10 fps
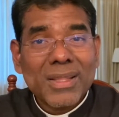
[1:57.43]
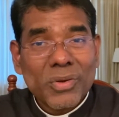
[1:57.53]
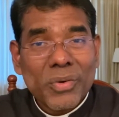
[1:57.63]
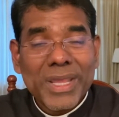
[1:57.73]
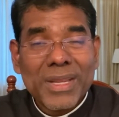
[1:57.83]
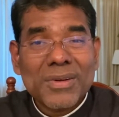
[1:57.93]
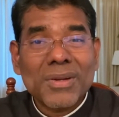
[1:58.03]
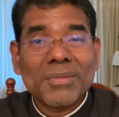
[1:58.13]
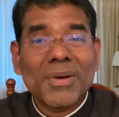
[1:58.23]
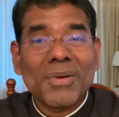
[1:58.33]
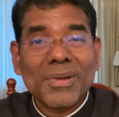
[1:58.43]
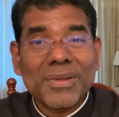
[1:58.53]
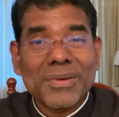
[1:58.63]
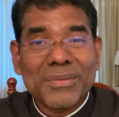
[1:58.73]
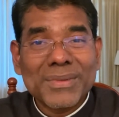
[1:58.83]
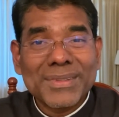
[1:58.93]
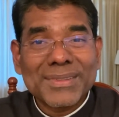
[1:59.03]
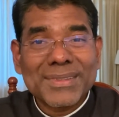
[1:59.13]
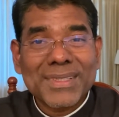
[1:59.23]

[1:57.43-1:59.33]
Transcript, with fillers: the creator of the whole universe,